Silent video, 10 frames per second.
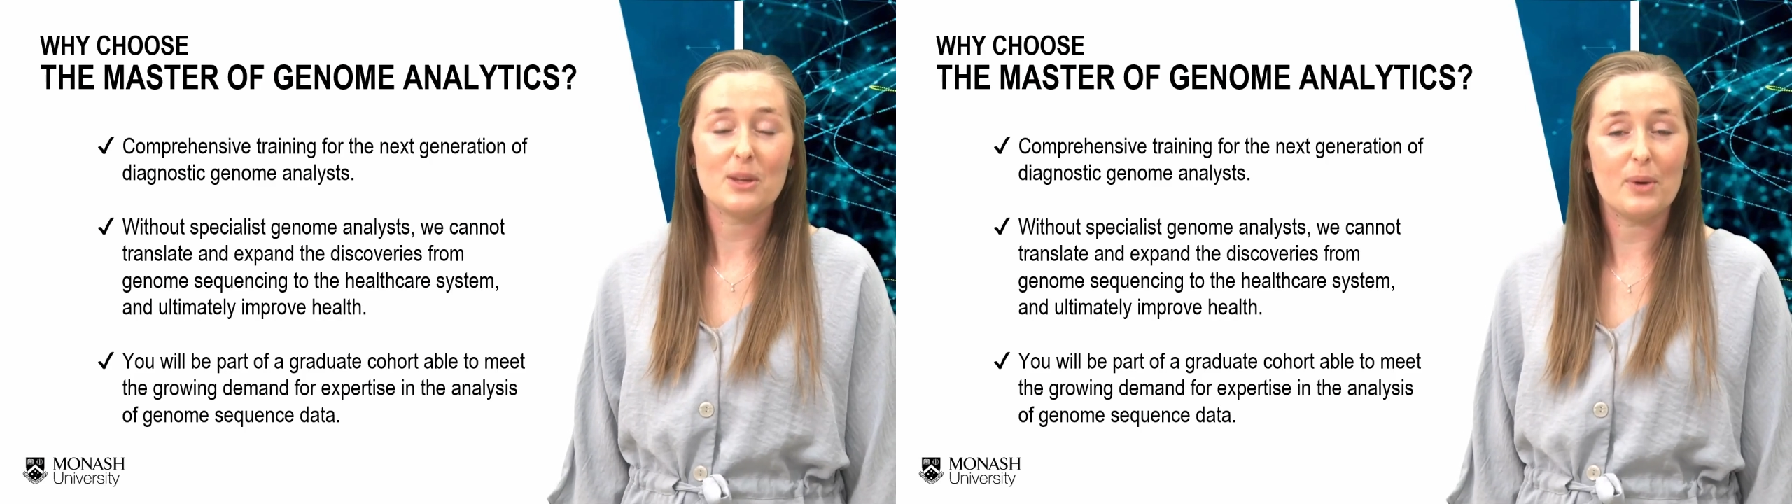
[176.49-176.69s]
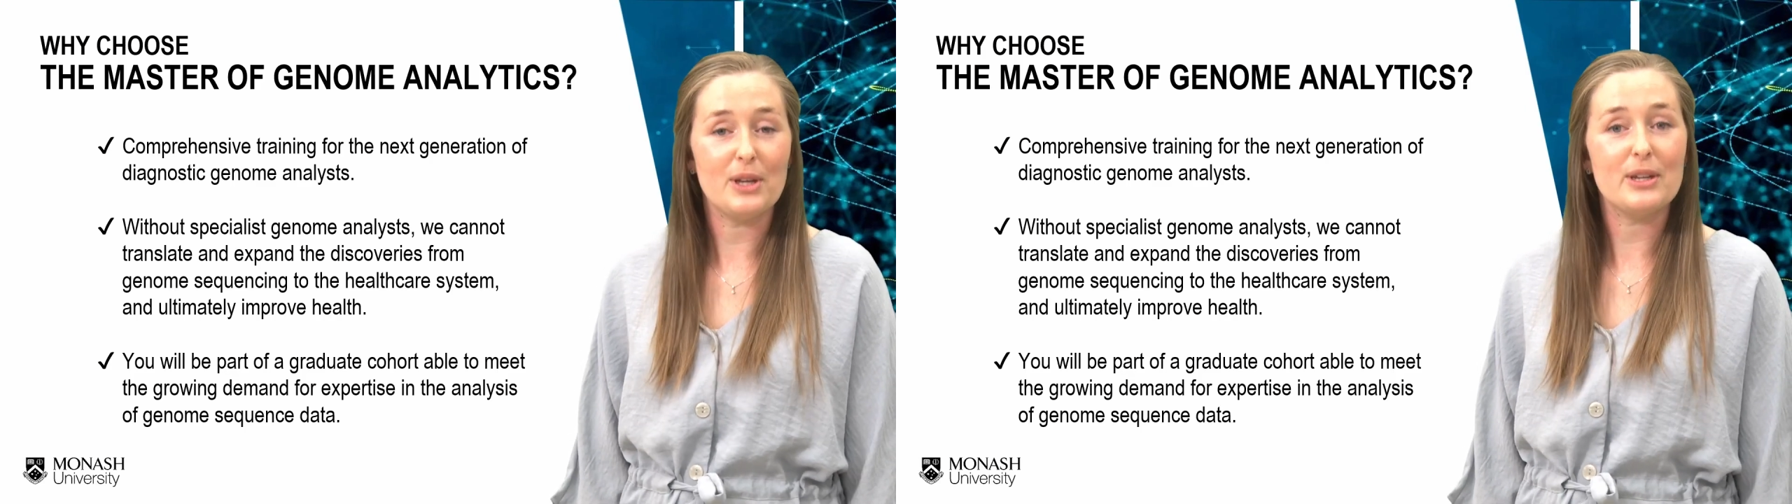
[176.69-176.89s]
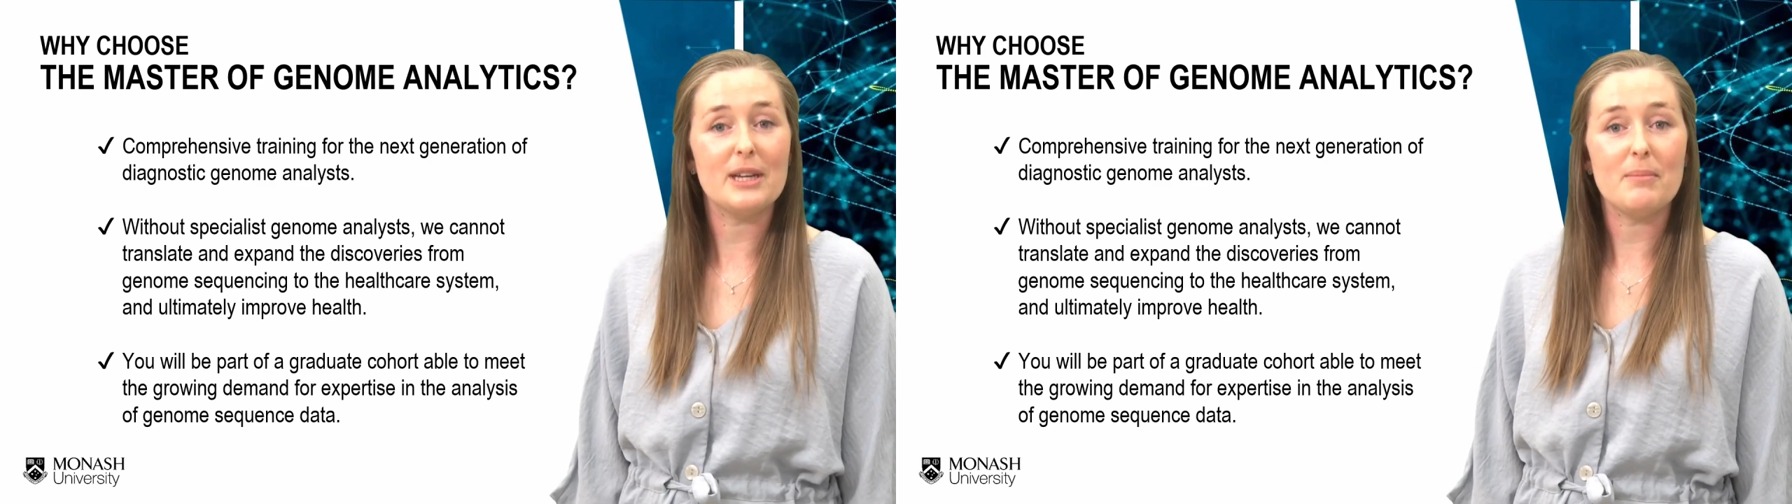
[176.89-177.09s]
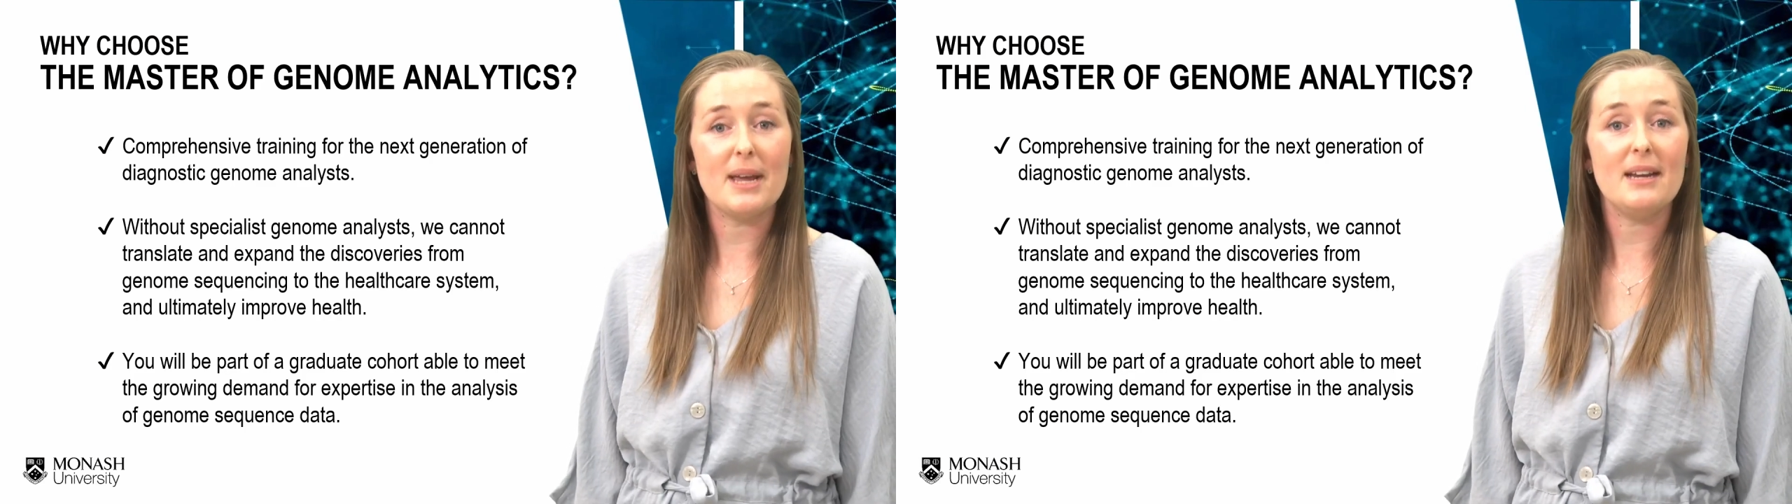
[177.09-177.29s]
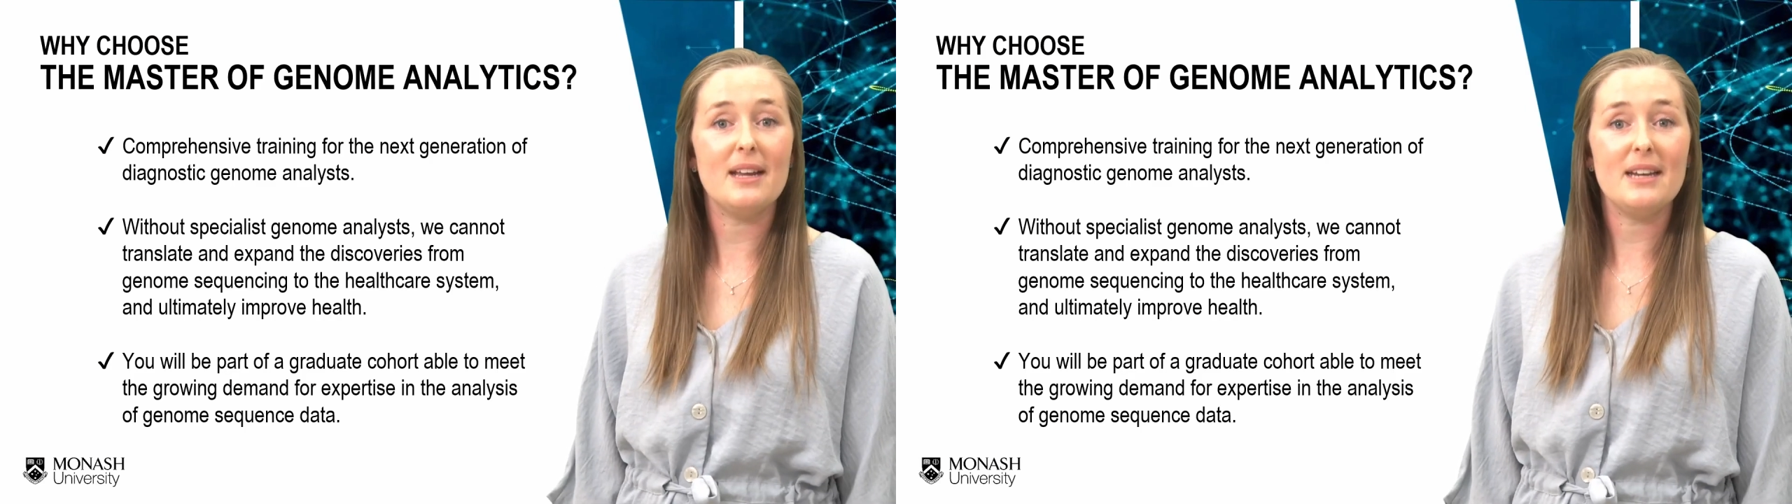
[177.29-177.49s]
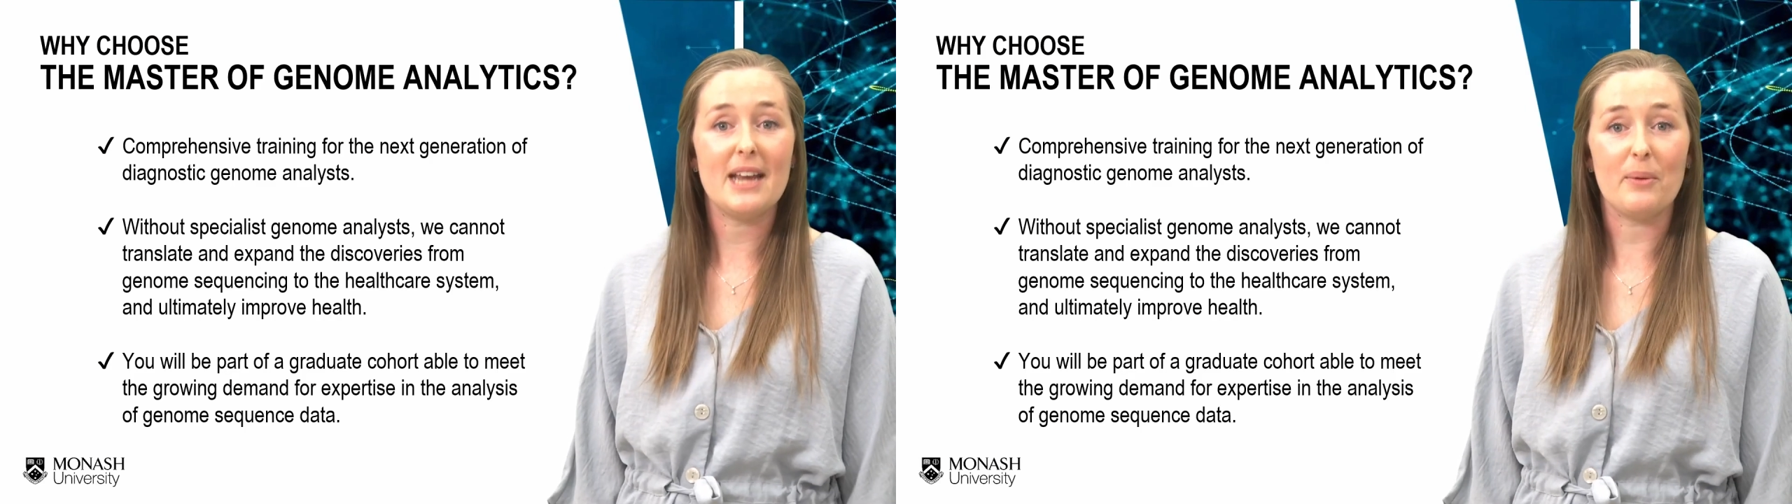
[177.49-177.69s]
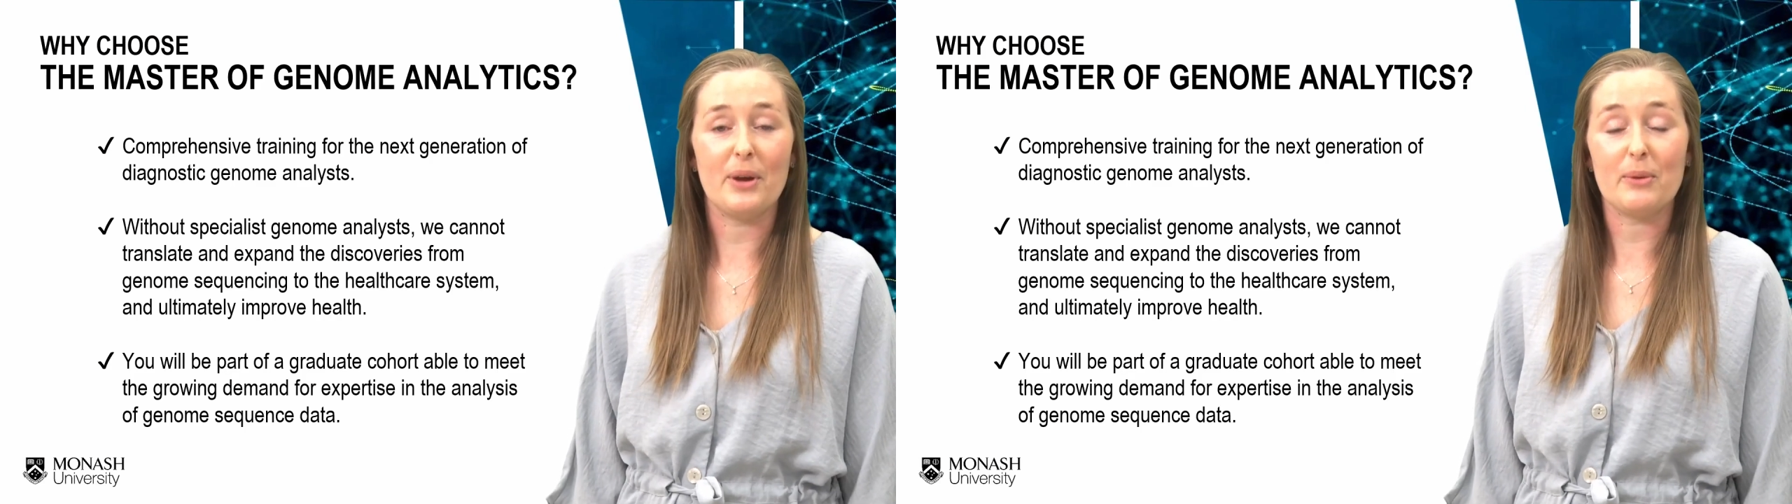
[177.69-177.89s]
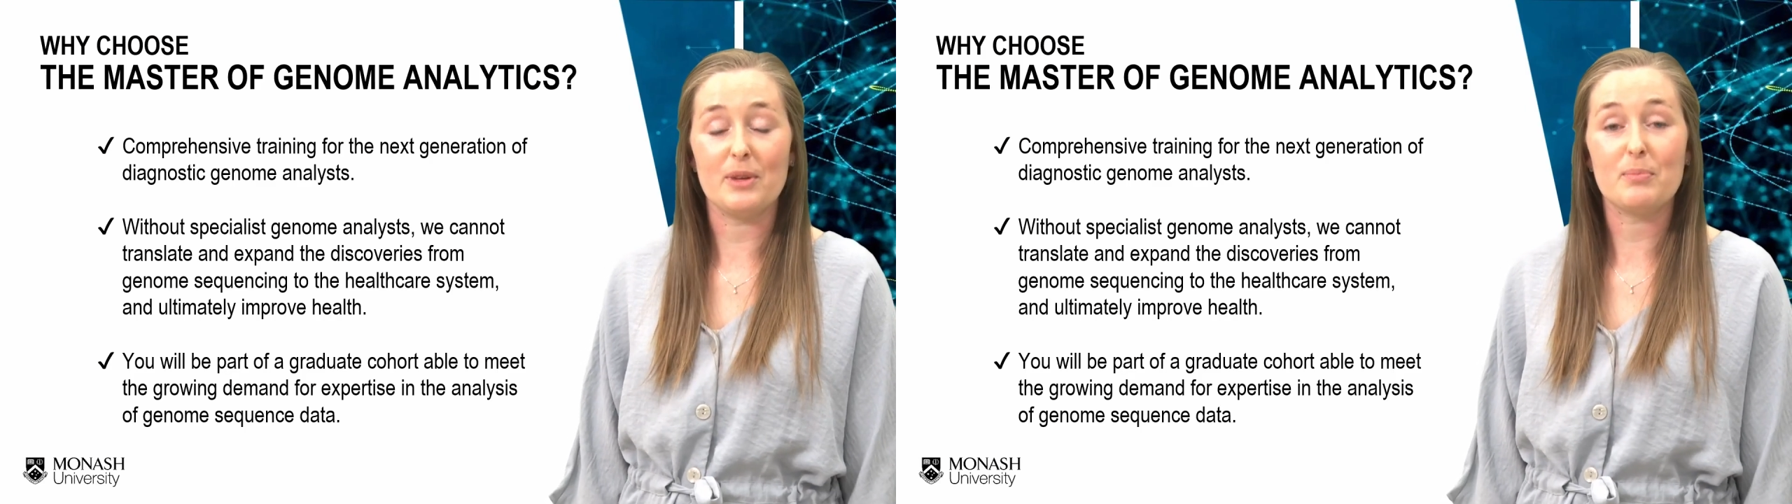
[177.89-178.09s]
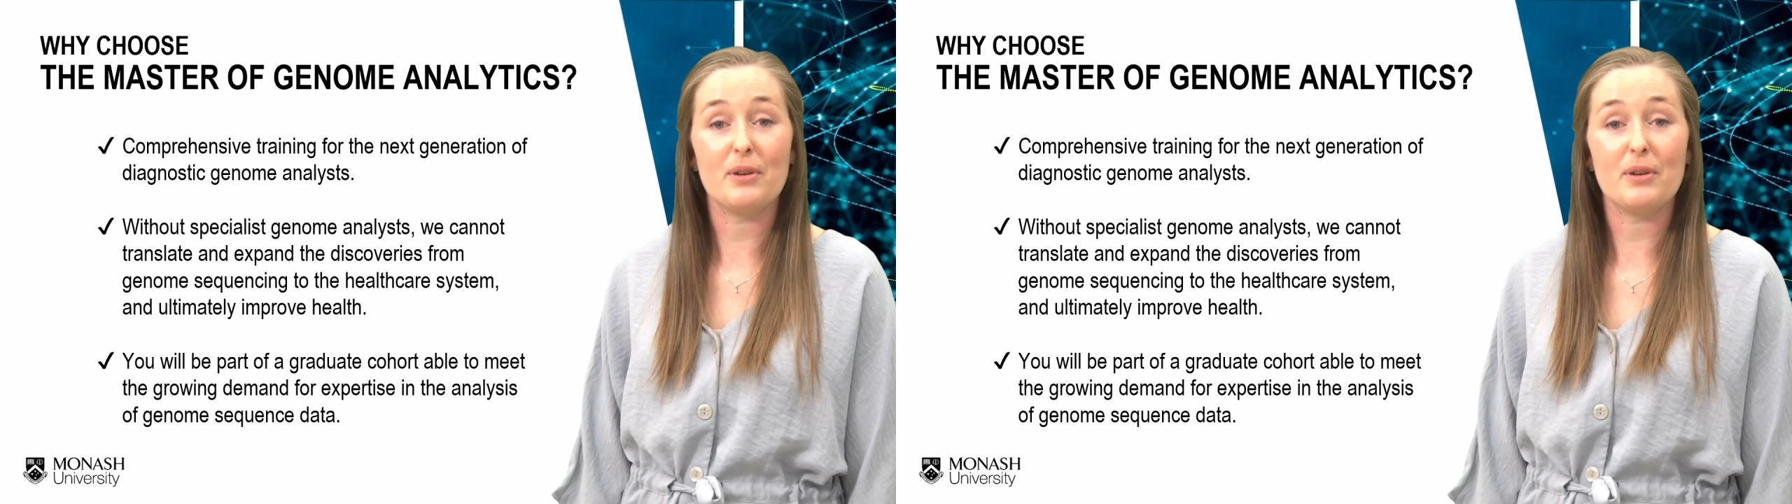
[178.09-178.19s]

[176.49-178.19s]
where you can meet and network with